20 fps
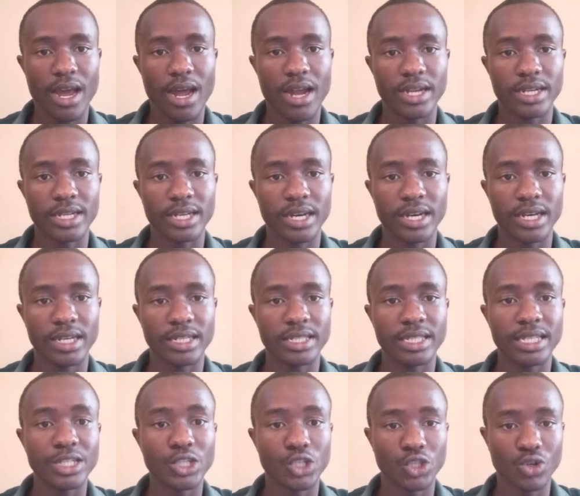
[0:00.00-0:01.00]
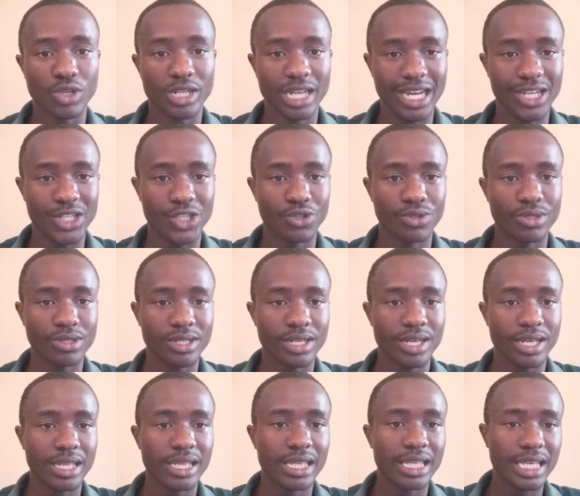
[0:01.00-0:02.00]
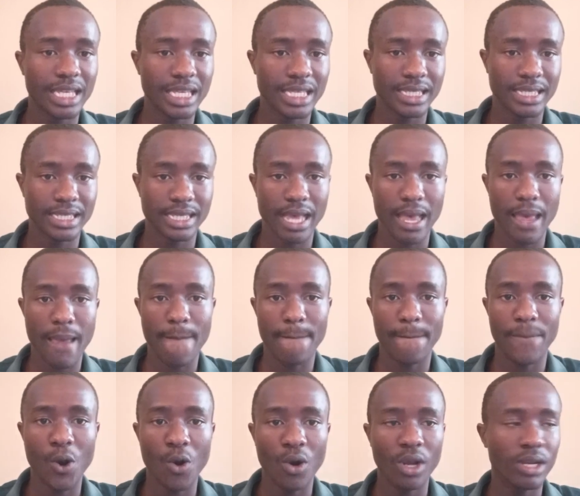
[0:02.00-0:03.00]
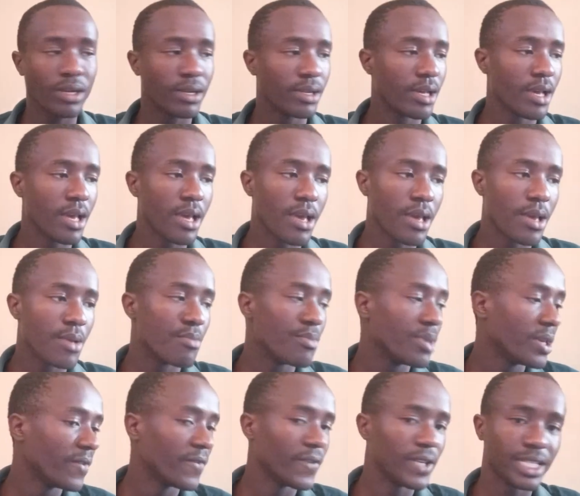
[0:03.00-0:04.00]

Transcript: And the introduction, this Paul B.